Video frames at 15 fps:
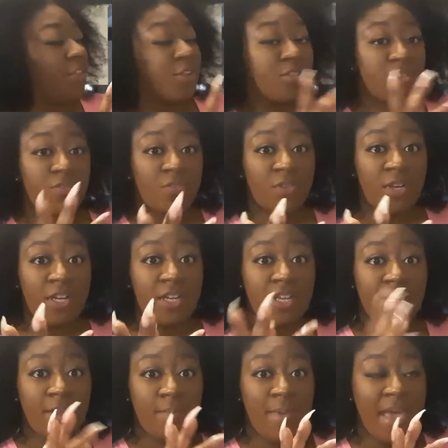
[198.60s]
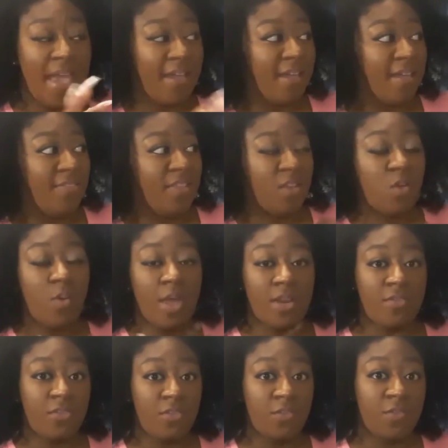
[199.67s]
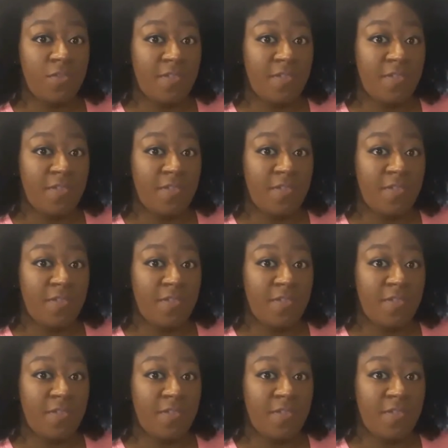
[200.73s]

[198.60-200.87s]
there's a front and a back and then quite a few